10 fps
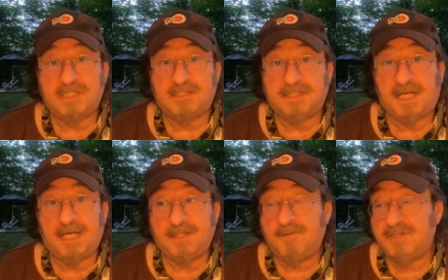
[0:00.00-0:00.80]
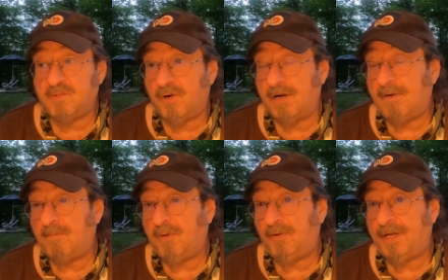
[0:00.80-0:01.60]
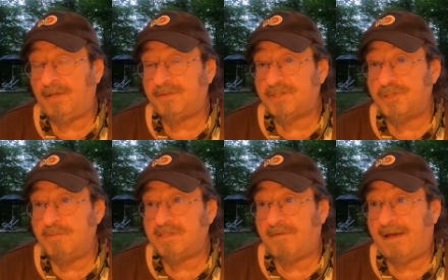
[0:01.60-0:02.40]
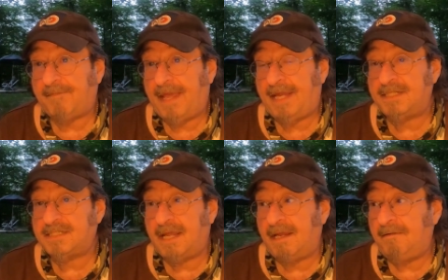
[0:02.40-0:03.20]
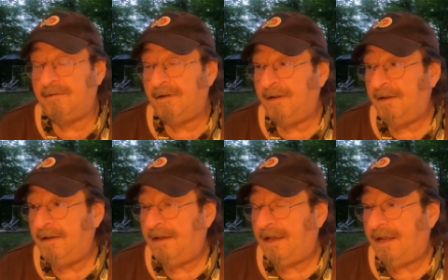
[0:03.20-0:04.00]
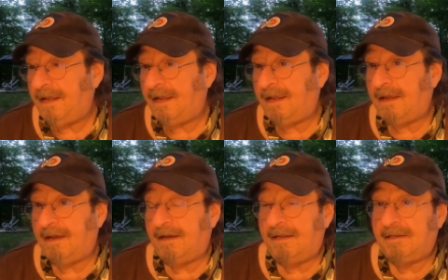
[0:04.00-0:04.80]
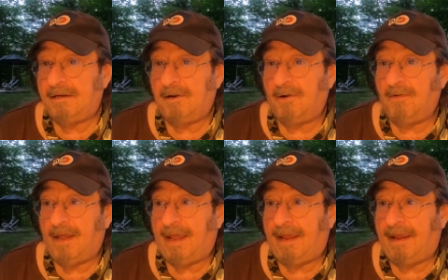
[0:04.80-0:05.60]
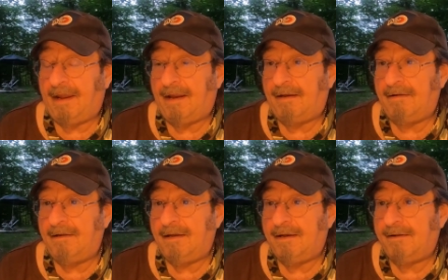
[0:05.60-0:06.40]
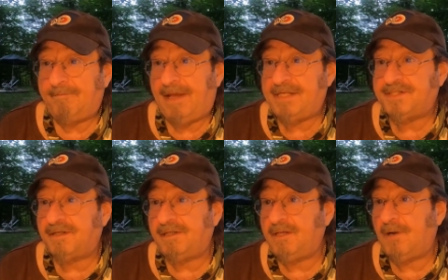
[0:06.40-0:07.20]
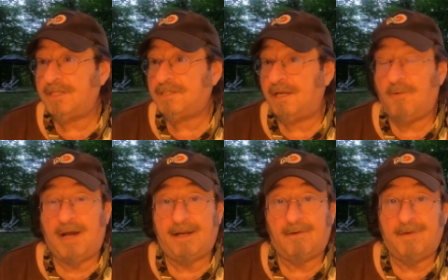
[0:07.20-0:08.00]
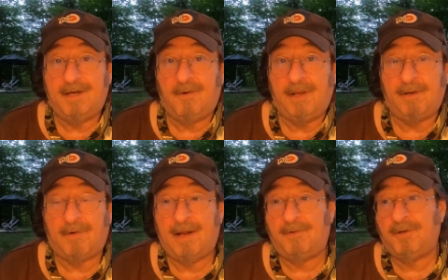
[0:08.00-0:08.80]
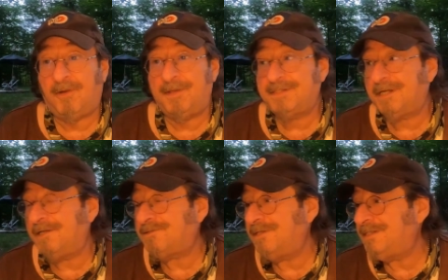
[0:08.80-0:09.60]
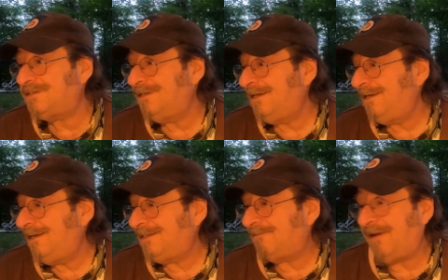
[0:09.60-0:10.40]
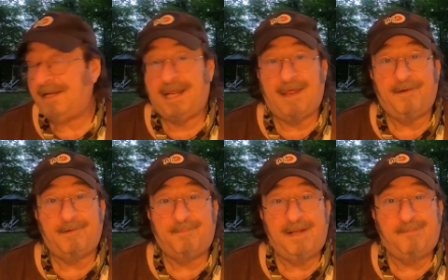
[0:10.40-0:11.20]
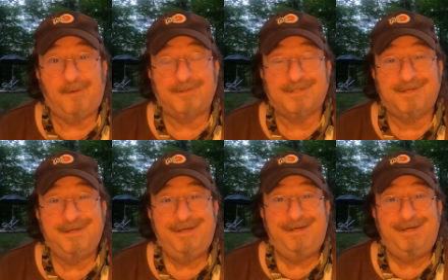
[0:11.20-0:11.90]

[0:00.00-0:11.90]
he's sticking to his word about pulling out the troops of Afghanistan, uh, you know, and uh, basically questioning why are we going around all these countries depending other people's,